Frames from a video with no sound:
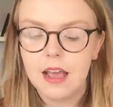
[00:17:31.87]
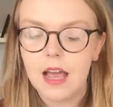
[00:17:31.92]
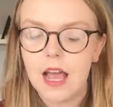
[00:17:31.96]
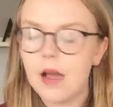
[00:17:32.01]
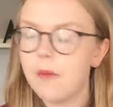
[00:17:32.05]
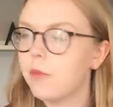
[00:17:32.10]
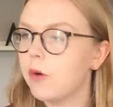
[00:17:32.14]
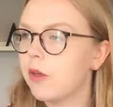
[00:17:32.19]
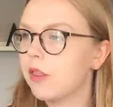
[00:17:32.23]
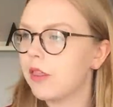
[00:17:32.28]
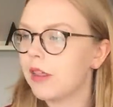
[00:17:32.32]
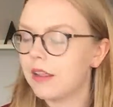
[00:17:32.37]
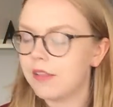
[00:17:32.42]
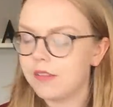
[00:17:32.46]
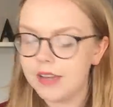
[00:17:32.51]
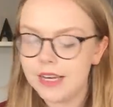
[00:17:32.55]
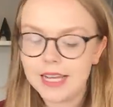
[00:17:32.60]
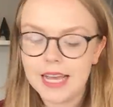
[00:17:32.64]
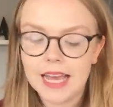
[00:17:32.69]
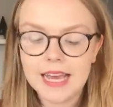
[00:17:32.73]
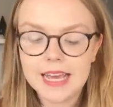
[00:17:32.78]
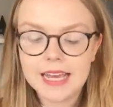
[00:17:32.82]
and whether that's
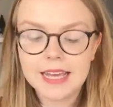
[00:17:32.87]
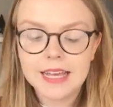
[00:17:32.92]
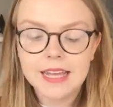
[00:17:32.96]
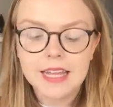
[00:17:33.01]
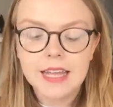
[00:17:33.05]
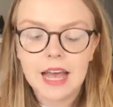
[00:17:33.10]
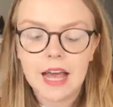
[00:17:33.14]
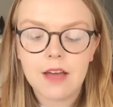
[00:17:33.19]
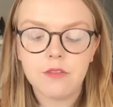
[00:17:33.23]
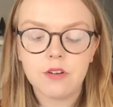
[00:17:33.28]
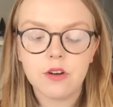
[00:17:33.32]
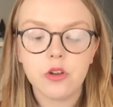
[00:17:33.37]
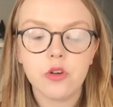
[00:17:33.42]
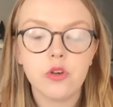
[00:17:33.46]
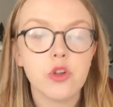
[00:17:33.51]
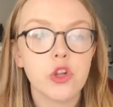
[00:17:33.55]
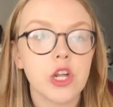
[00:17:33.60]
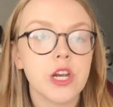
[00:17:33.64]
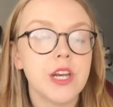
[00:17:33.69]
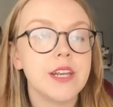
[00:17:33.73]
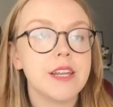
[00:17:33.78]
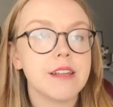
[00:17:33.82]
decay,
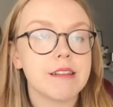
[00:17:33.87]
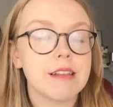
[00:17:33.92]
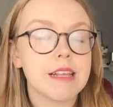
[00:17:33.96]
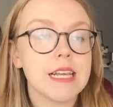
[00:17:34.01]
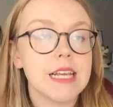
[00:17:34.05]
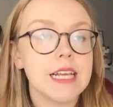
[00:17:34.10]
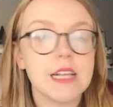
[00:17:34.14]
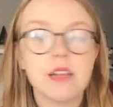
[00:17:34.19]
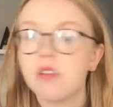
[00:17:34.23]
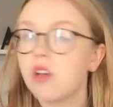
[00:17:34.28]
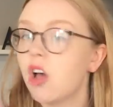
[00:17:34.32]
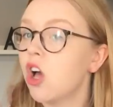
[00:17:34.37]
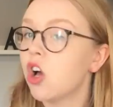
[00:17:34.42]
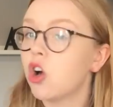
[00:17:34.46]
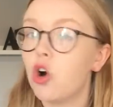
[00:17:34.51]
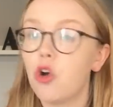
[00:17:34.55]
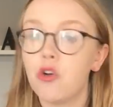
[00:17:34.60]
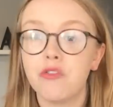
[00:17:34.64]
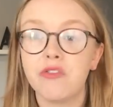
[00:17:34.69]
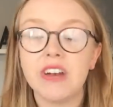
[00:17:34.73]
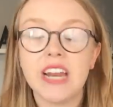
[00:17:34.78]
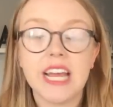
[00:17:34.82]
evolution, disease,
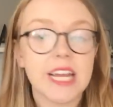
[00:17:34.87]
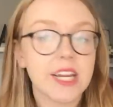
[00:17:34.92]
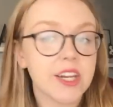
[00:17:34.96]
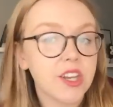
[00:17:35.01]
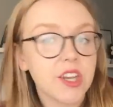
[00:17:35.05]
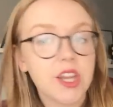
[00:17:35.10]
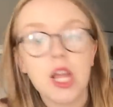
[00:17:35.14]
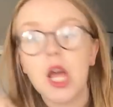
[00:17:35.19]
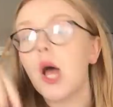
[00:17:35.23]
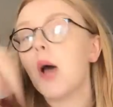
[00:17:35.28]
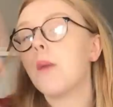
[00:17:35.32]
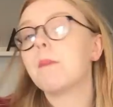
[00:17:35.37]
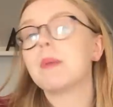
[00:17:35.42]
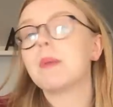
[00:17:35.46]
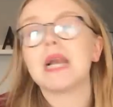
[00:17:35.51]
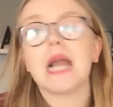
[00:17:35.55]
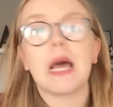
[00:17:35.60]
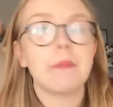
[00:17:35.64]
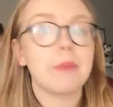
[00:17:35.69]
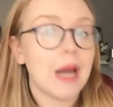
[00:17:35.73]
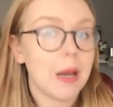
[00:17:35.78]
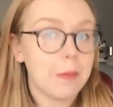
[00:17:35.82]
conflict,
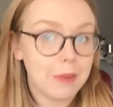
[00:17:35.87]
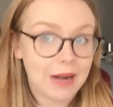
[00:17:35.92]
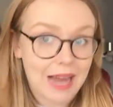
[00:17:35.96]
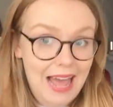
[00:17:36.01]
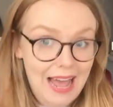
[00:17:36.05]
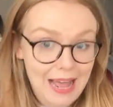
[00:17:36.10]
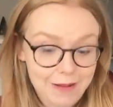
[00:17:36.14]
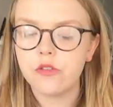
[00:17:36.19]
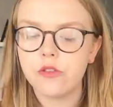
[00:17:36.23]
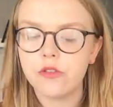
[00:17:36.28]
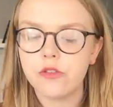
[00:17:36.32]
blah blah blah.